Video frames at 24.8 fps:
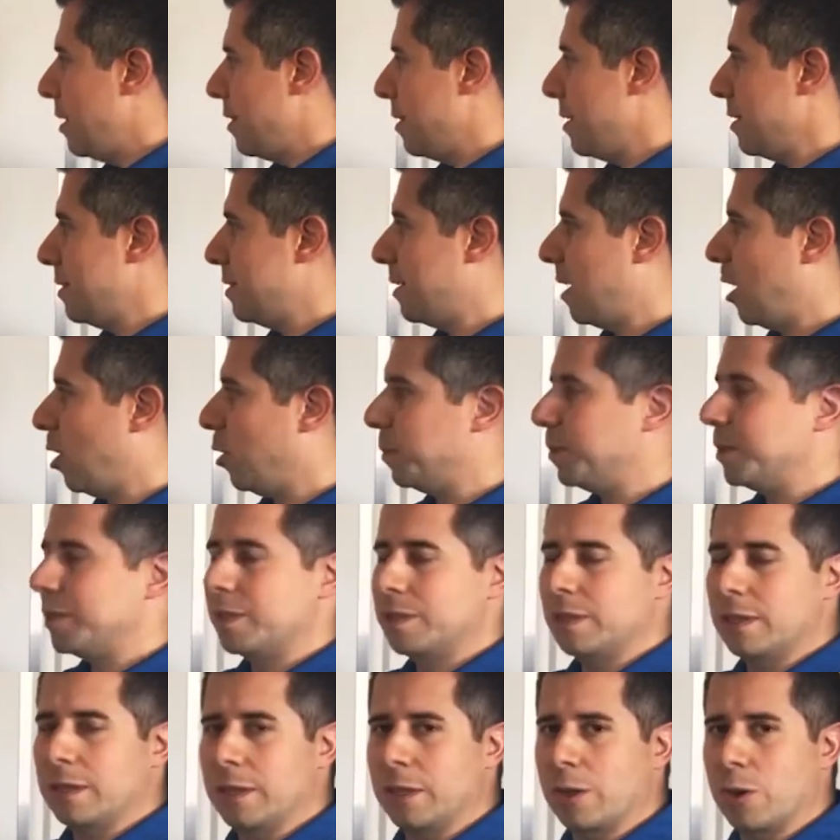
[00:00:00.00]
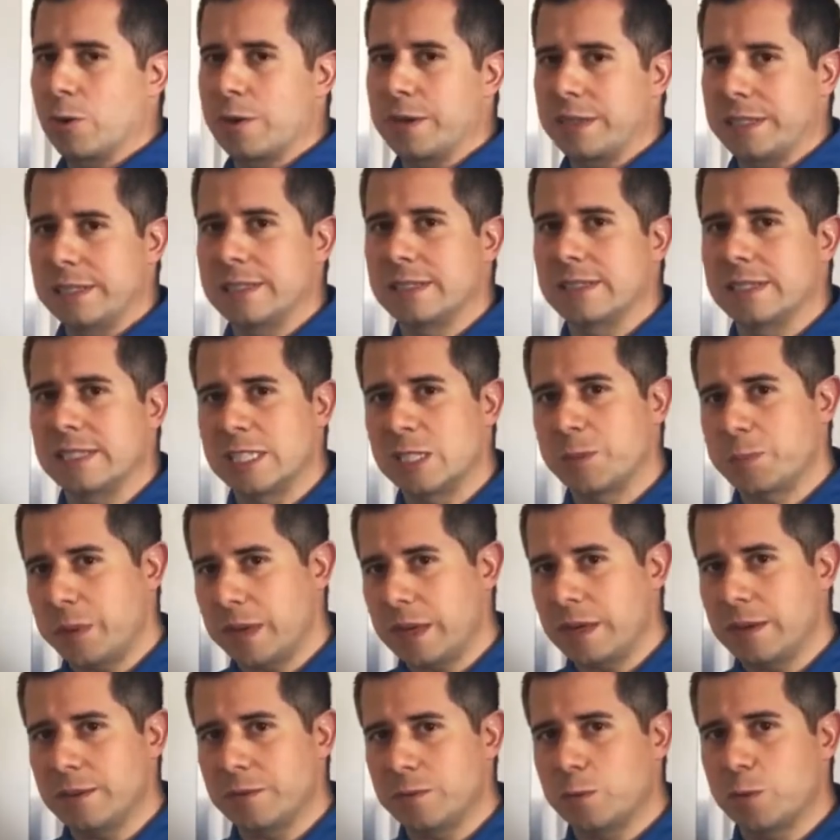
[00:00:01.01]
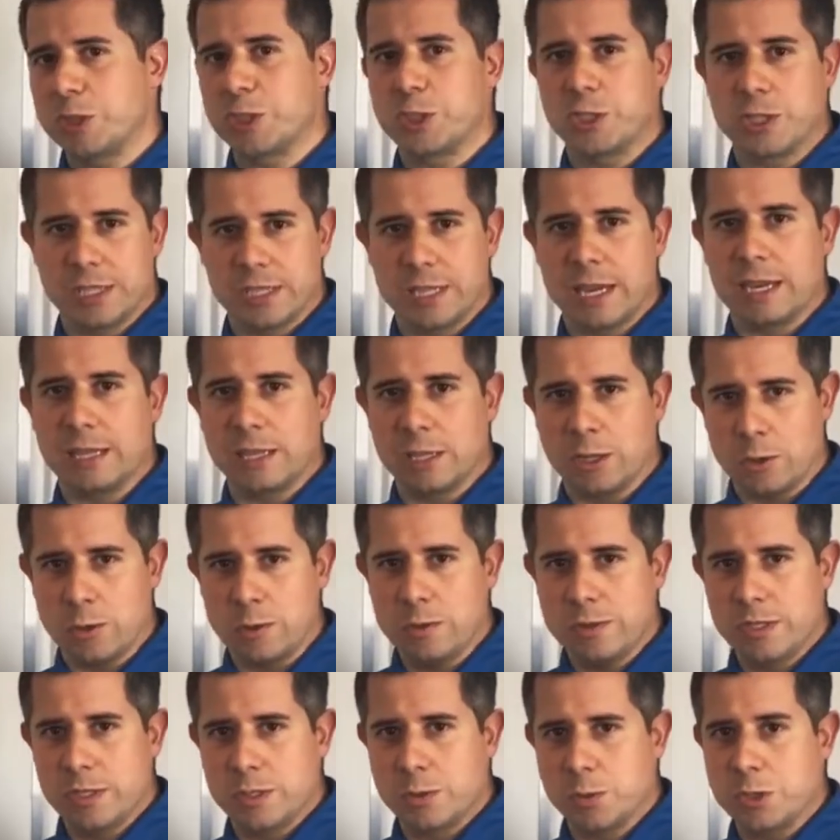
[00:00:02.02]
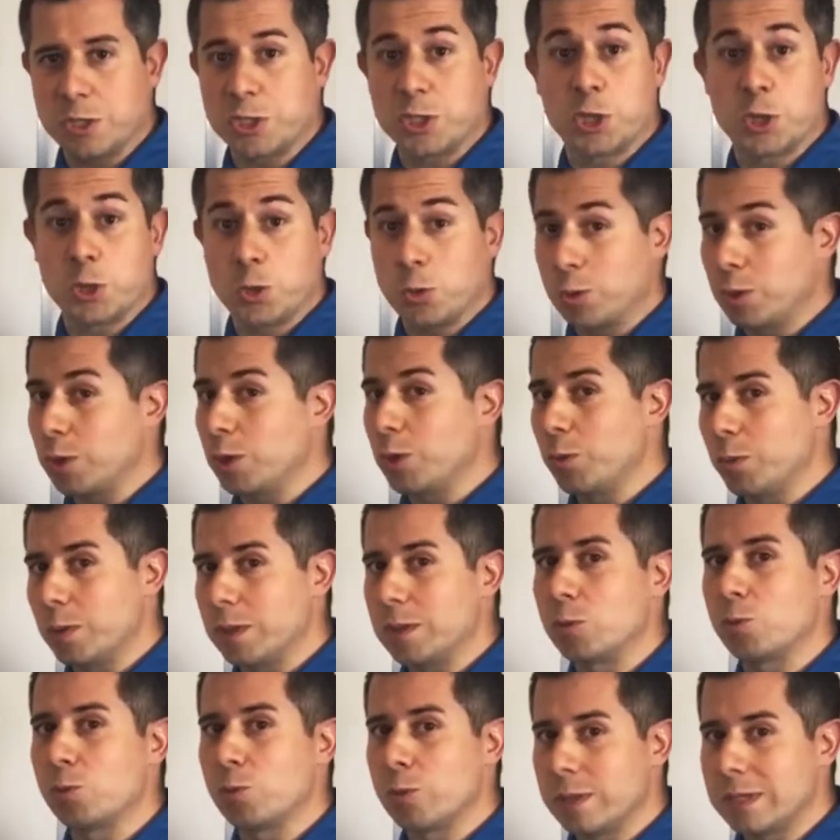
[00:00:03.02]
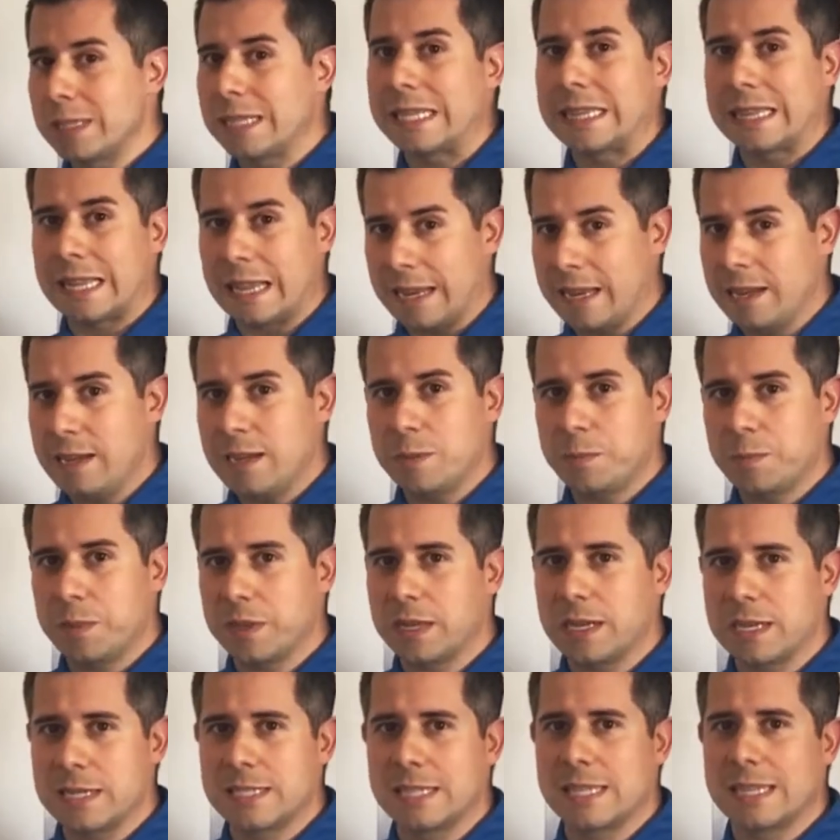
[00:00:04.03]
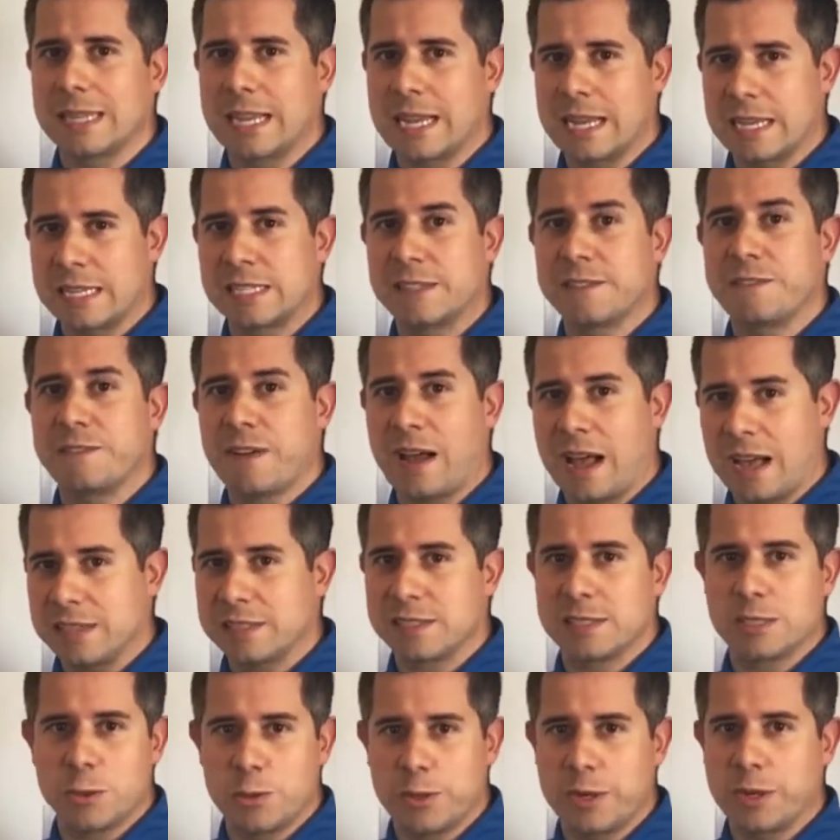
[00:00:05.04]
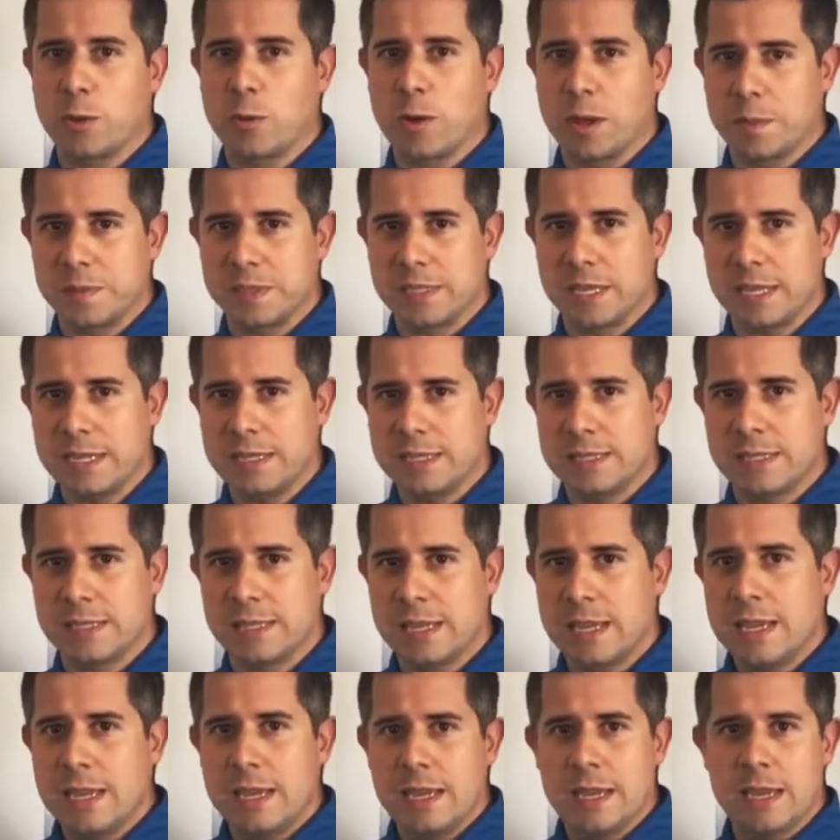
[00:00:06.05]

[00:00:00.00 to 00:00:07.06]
This helps increase the speed of which your site loads, which Google will really like because it likes fast loading websites.